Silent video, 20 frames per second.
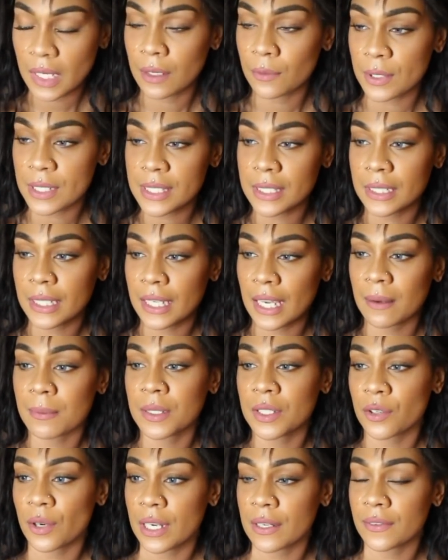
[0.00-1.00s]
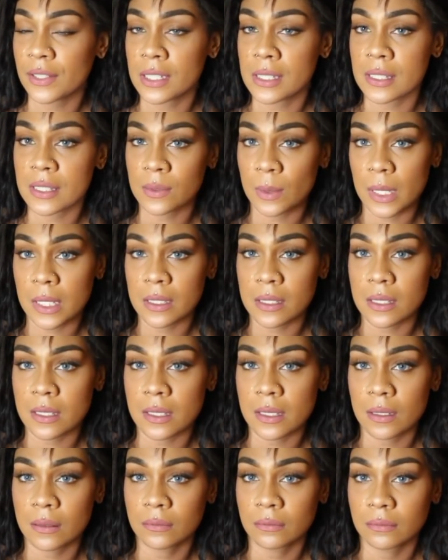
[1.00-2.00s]
Recently, I've been craving
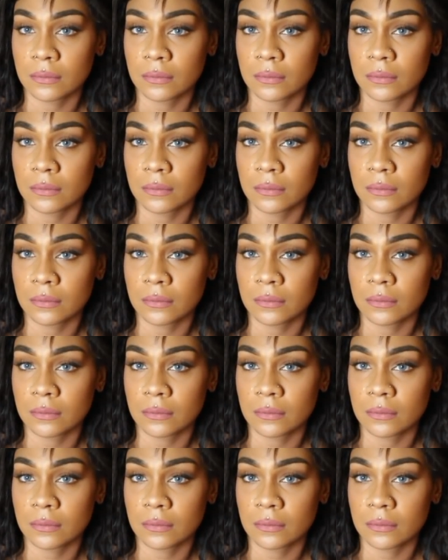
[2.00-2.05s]
sweets.